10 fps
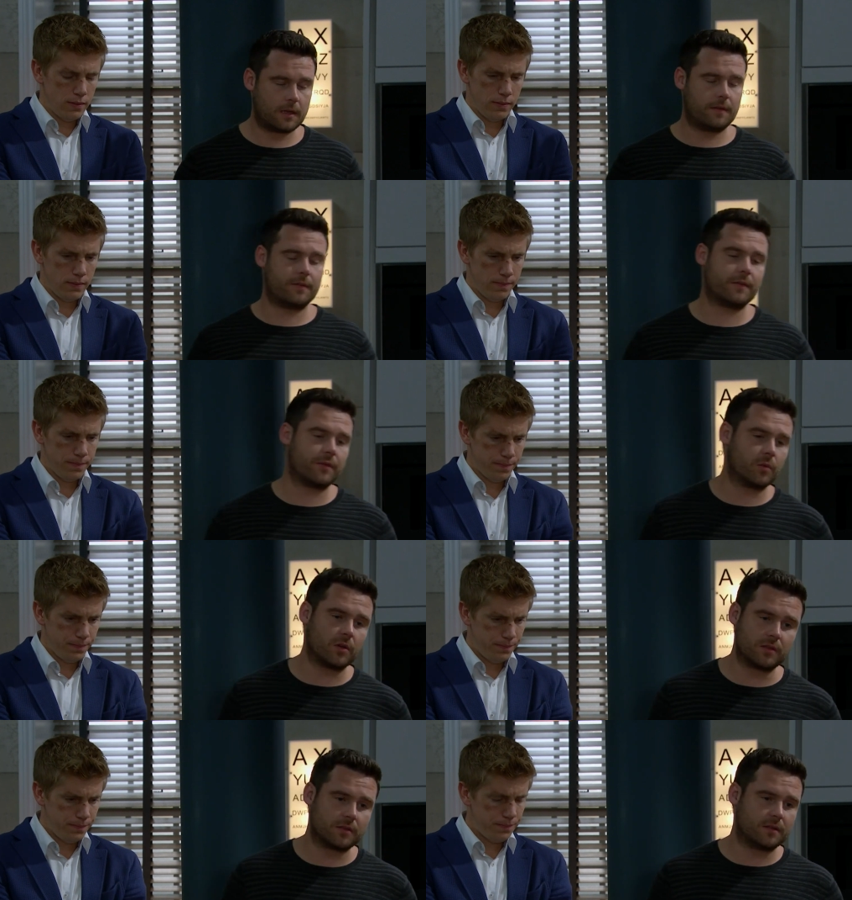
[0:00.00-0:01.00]
Speaker 1: Even if the
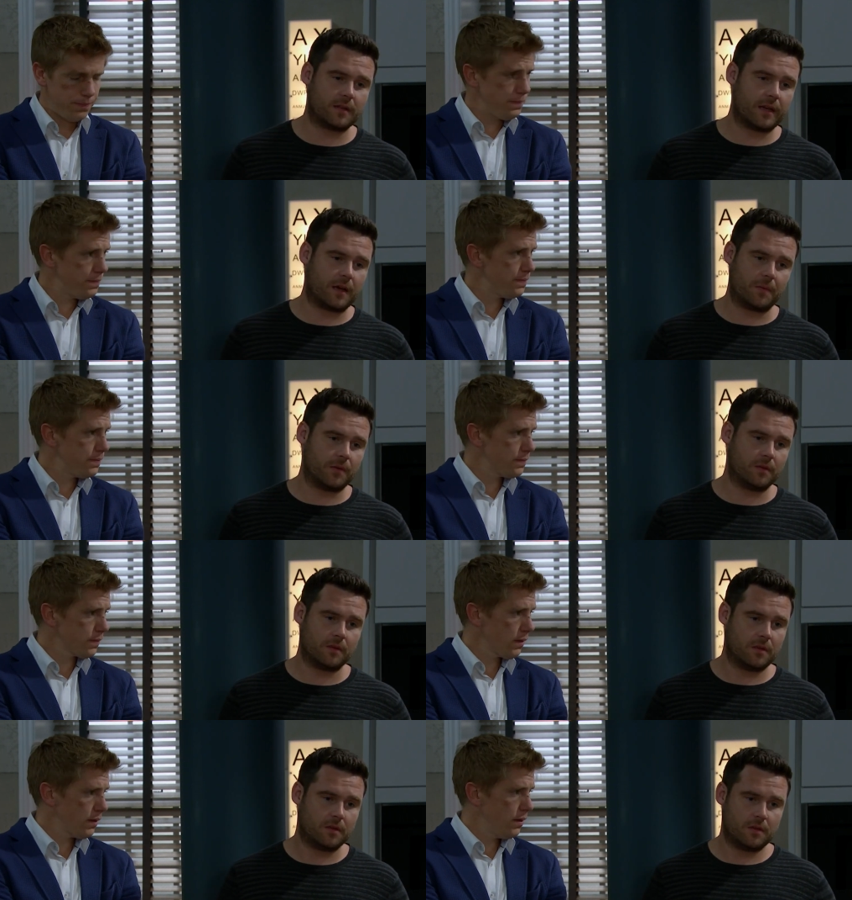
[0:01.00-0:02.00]
worst did happen,
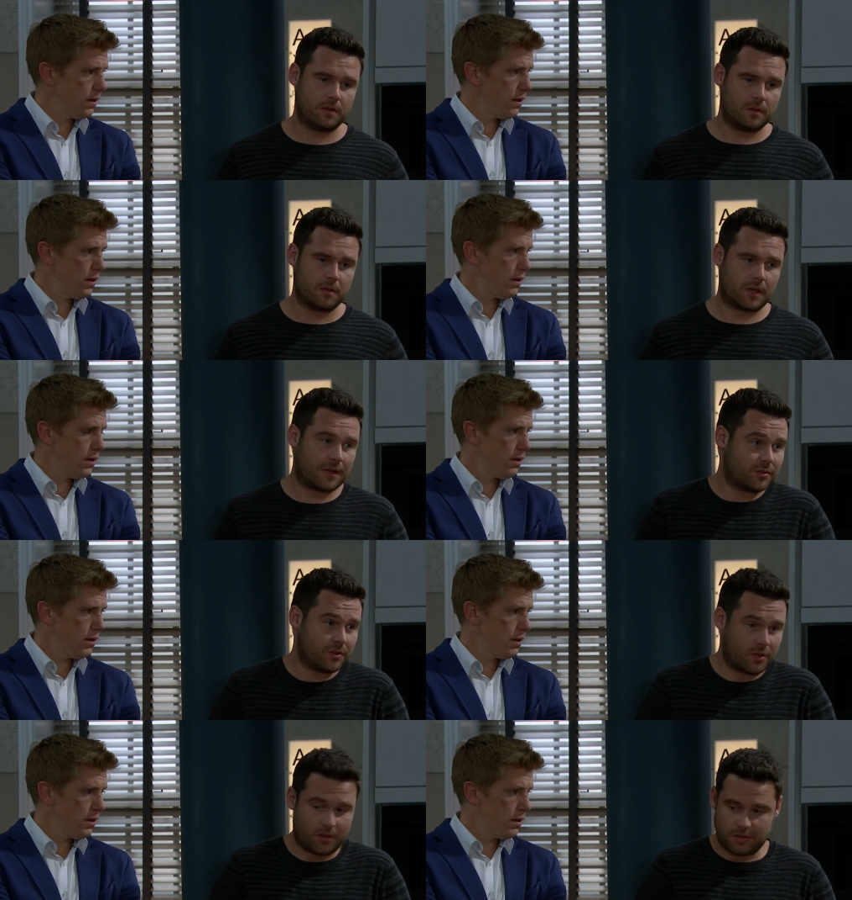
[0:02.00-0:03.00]
I've still
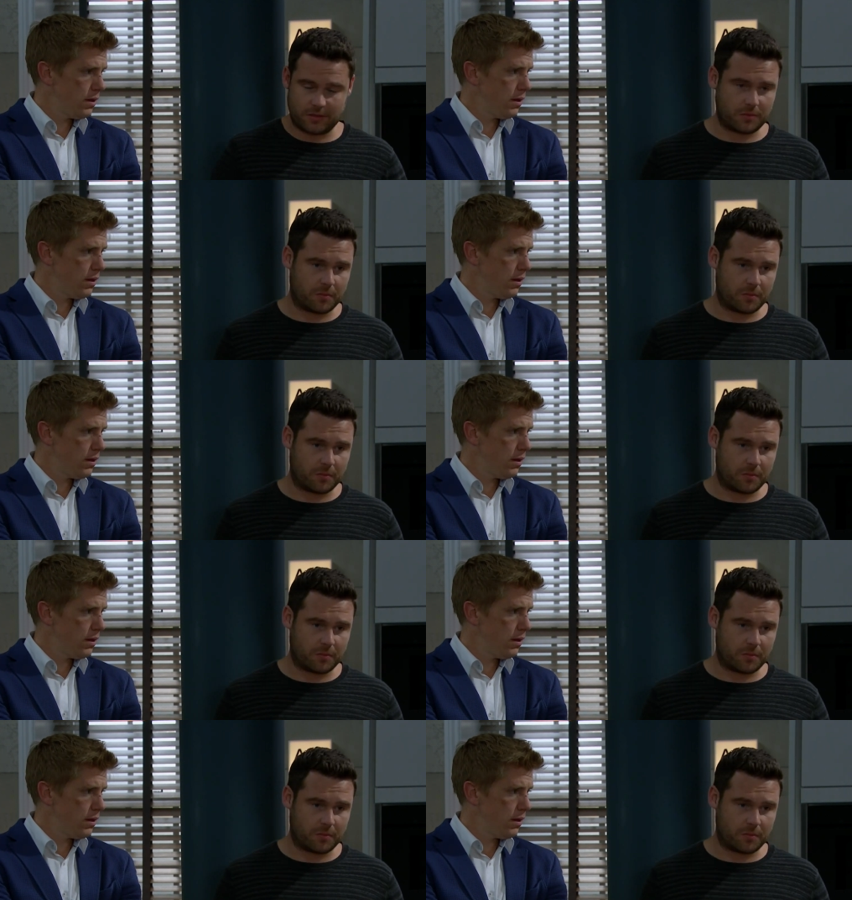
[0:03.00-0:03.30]
got all this